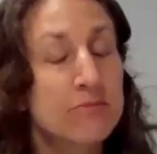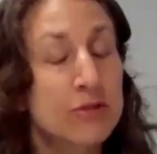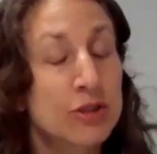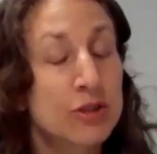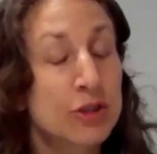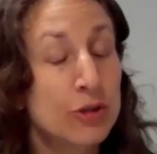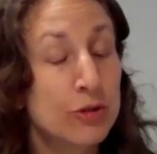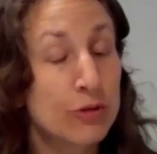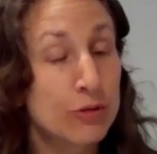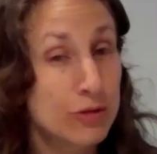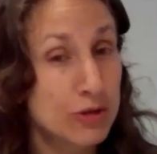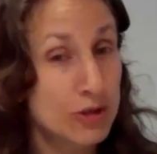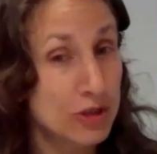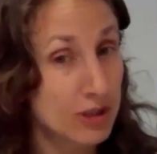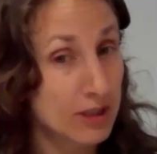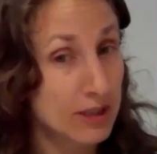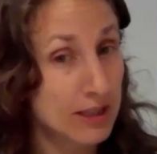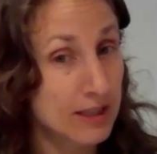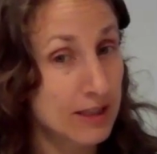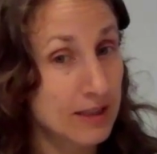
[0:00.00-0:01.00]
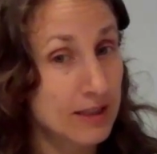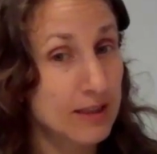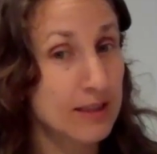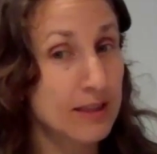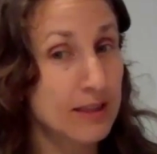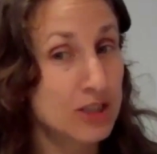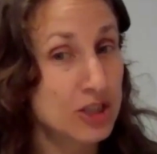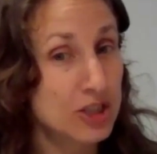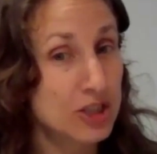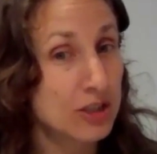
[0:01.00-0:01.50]
usually
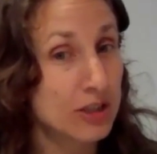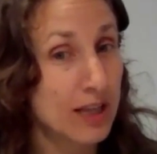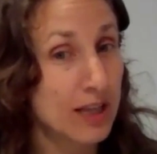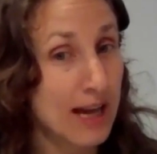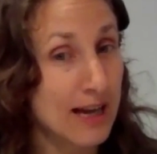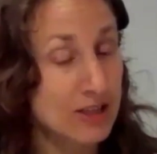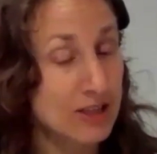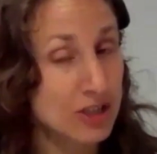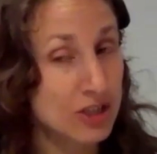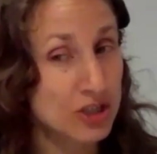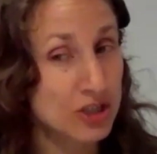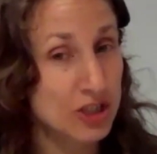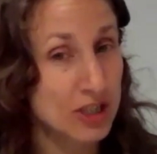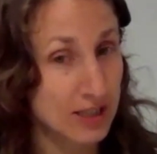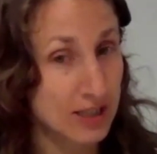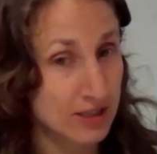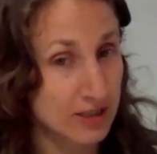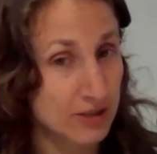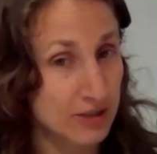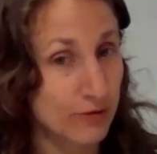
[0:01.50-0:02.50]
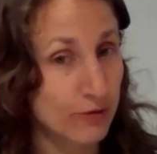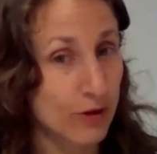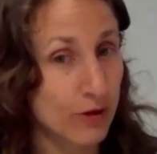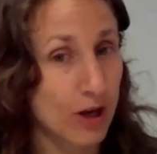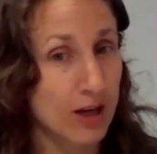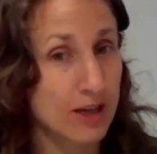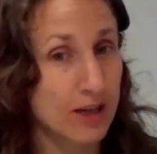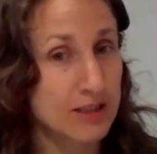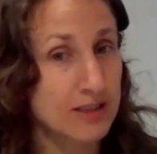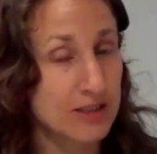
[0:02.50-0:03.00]
the last chance of
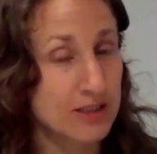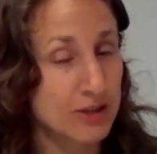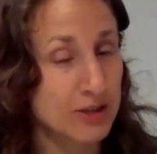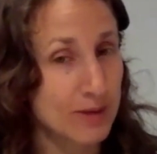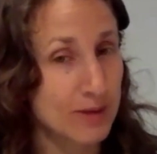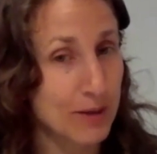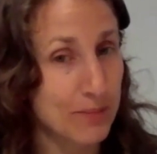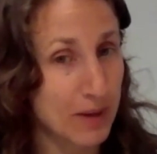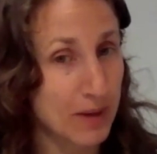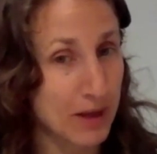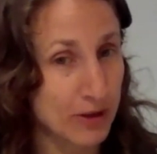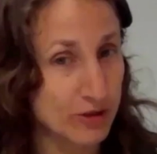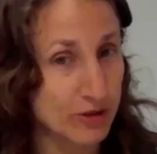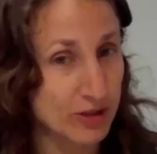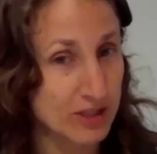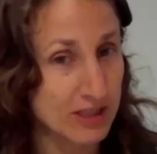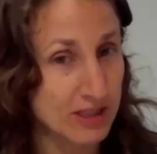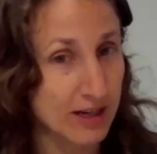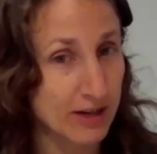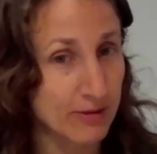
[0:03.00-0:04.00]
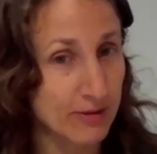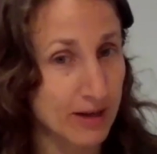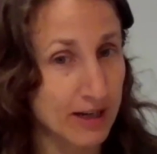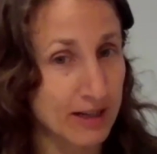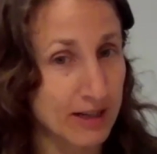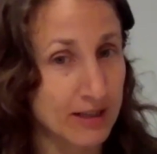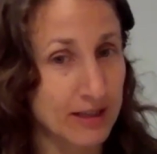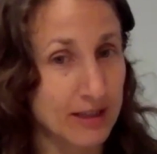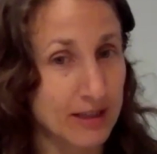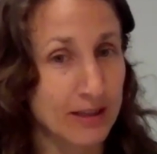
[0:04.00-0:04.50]
frost is around Mother's Day,
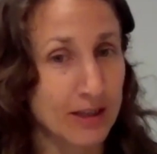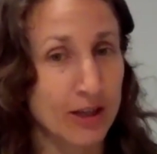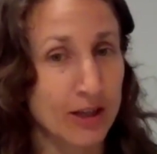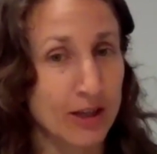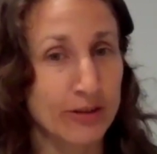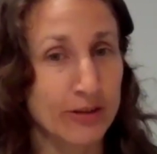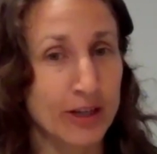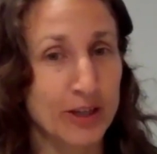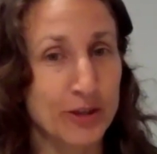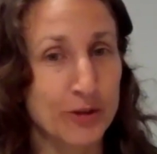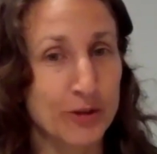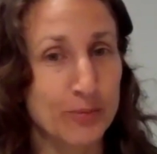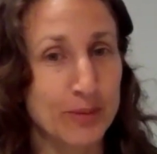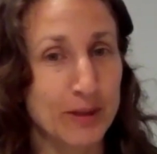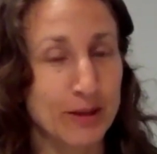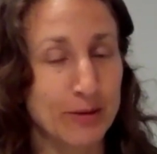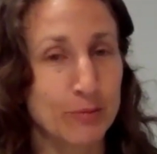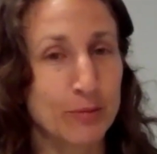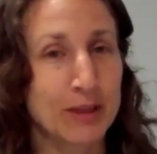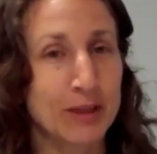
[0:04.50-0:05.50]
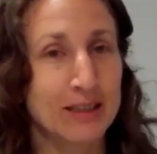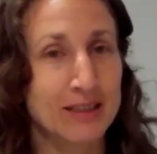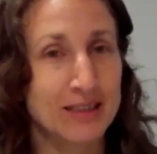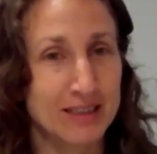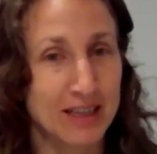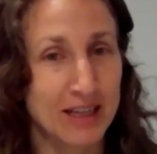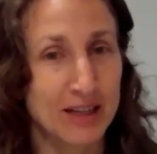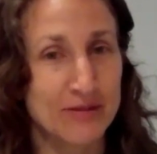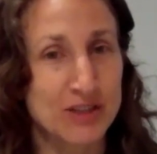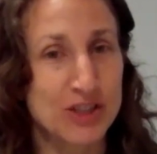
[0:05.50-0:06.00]
right, in Colorado, but we did
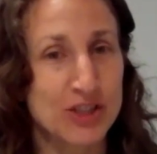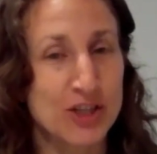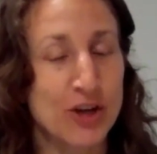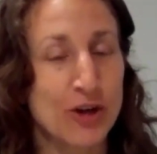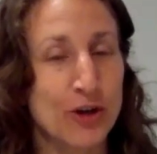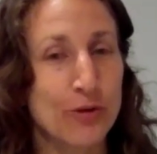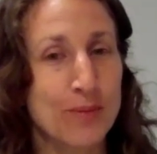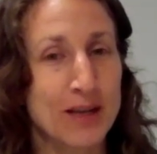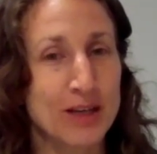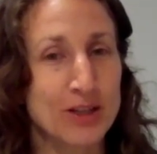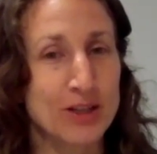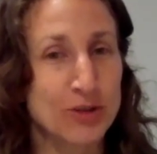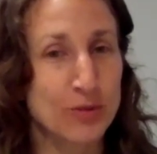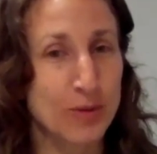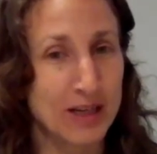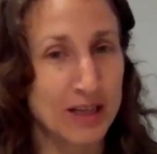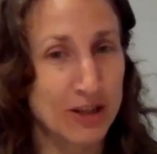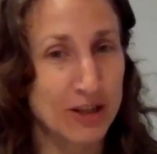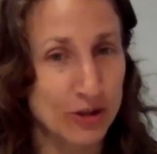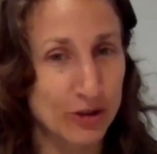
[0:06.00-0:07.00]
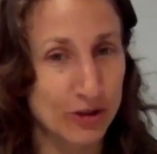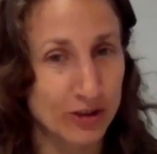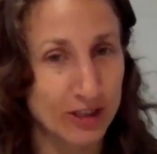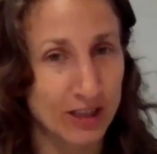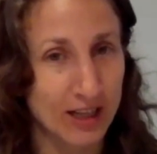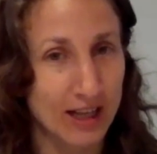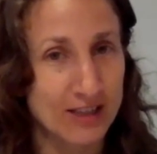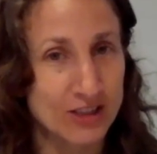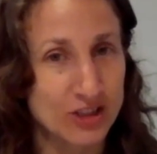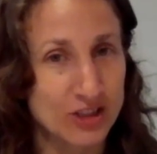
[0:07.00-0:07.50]
have snow May 23rd
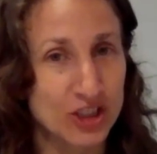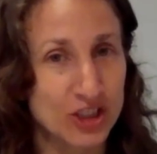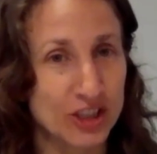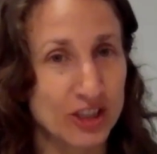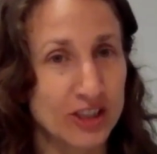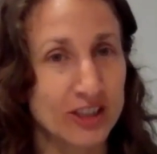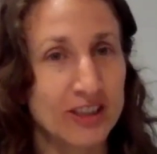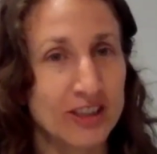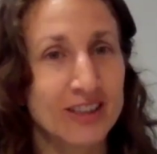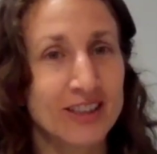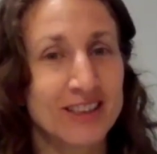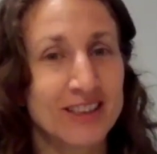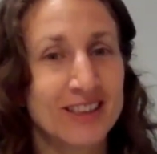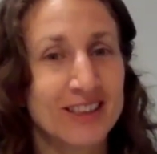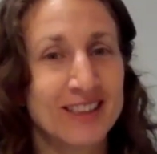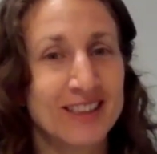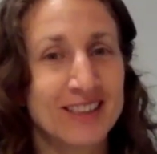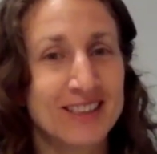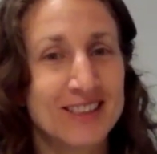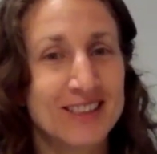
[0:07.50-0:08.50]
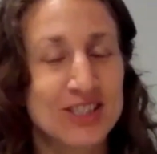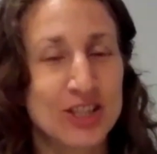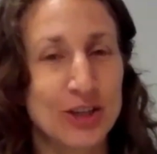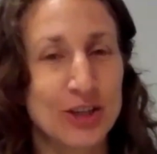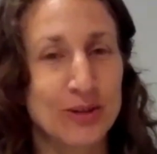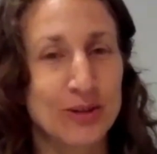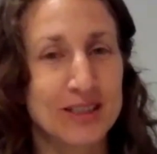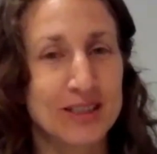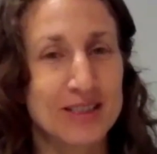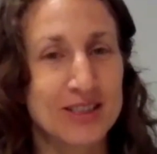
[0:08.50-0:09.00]
last year.
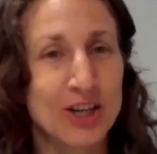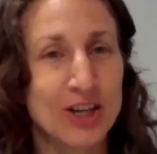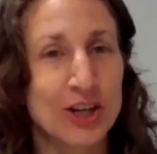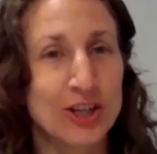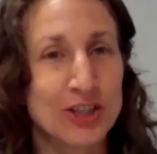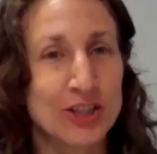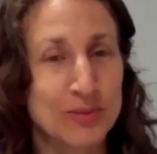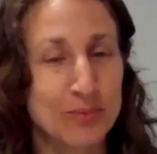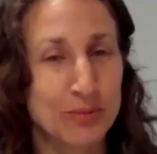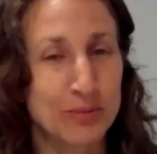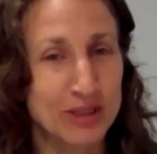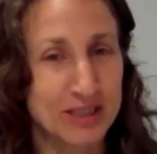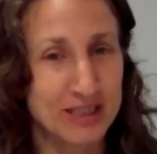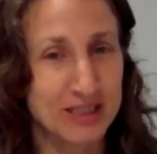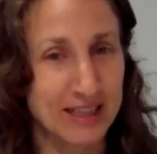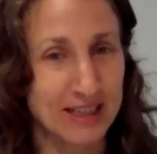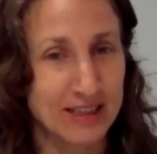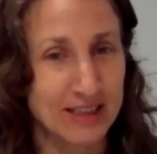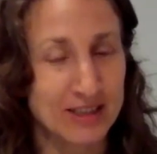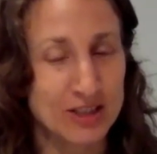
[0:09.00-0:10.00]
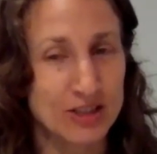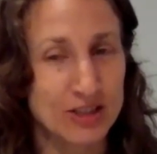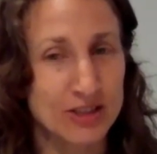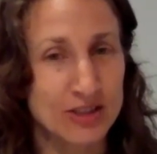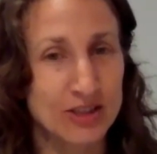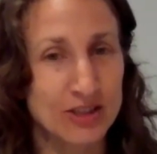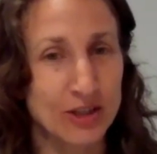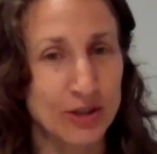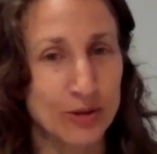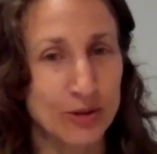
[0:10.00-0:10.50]
So it is hard to predict.
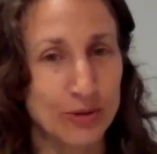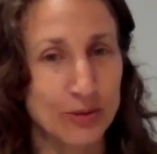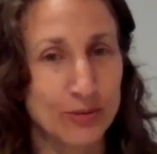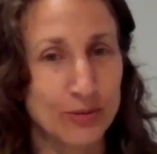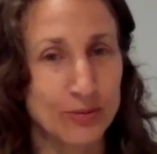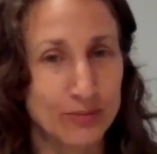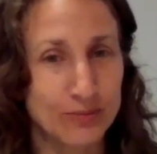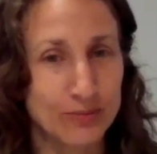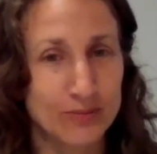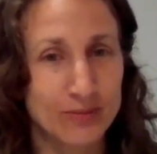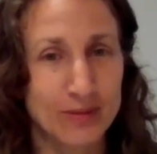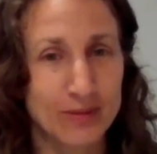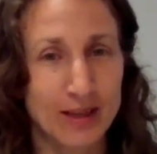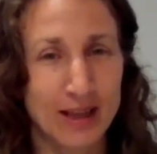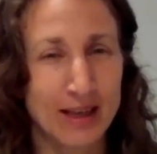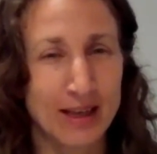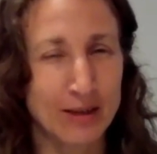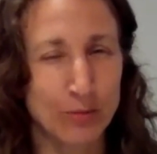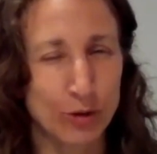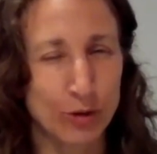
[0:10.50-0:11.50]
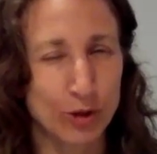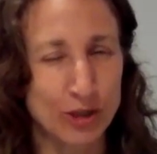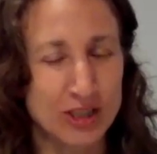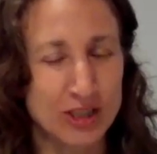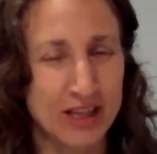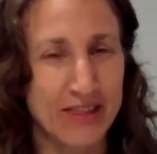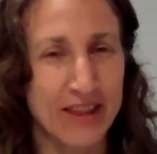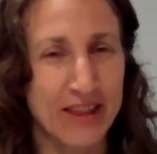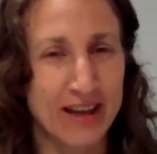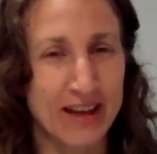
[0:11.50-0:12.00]
So any words
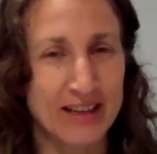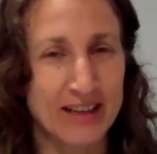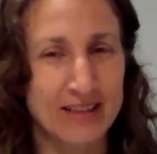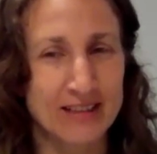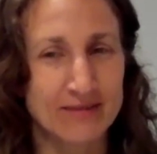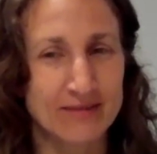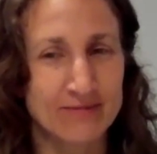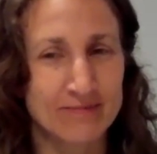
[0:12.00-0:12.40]
on that?